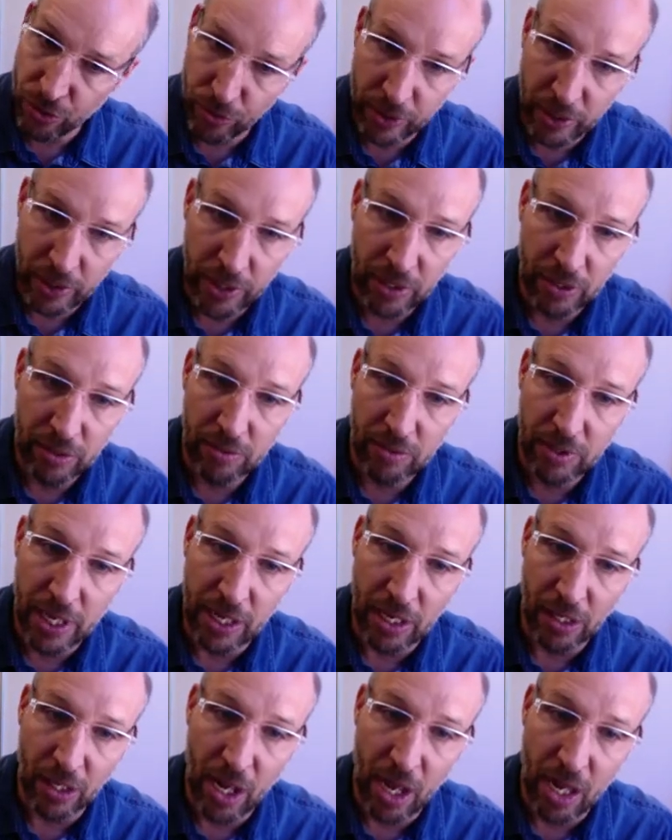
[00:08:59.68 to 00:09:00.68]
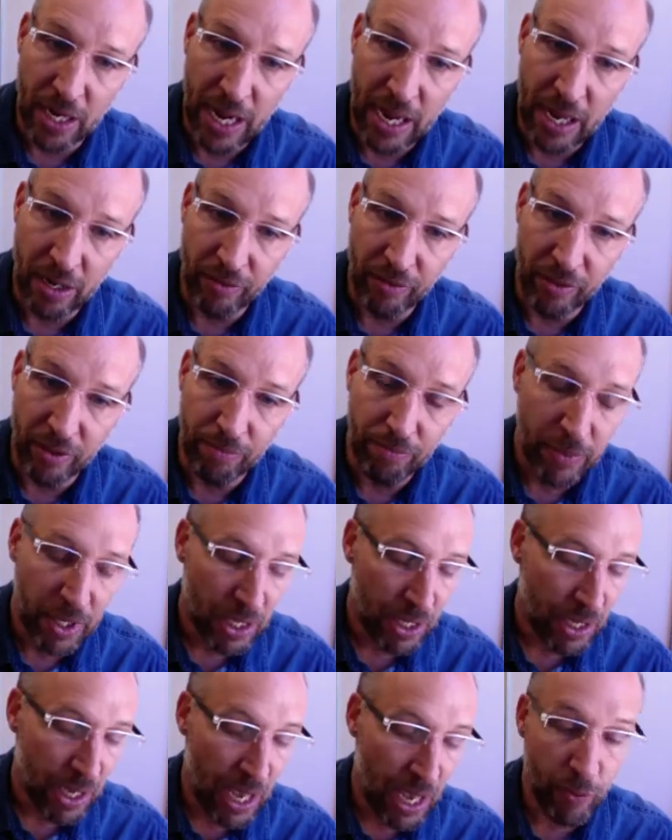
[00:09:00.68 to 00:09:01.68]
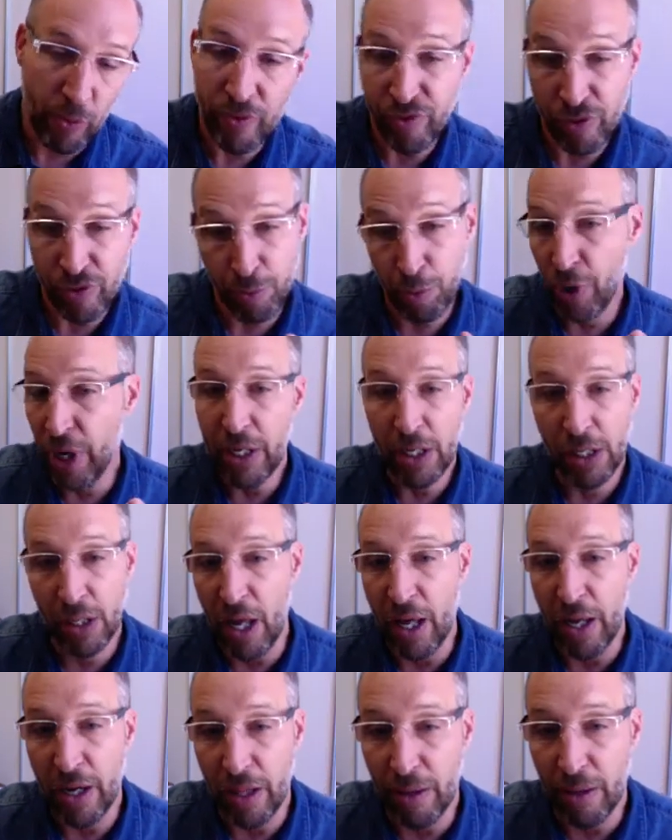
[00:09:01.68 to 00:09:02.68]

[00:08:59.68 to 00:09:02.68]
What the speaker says: really take a lot out of them, and we've sprayed a lot of